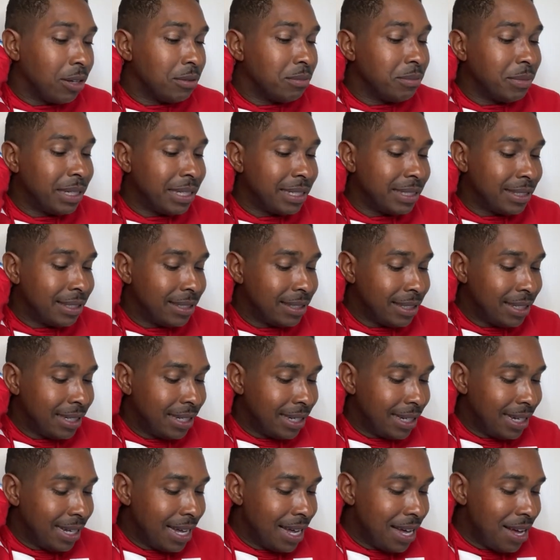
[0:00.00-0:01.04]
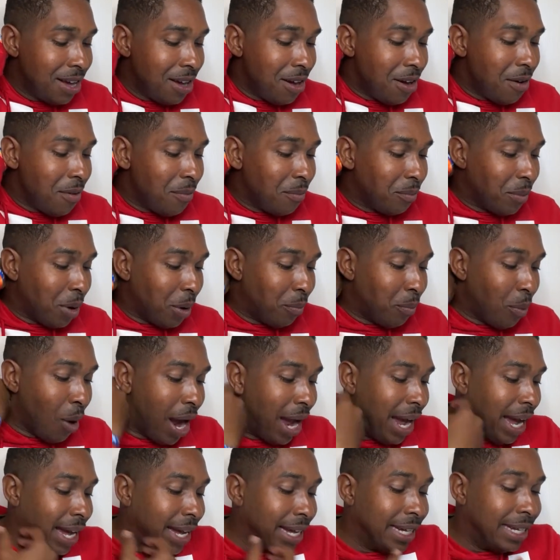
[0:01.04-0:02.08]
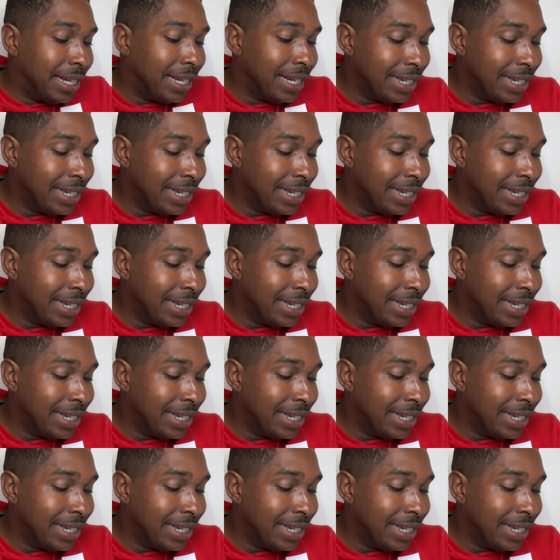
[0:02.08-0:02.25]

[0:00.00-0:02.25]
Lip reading: man. But boy, hey.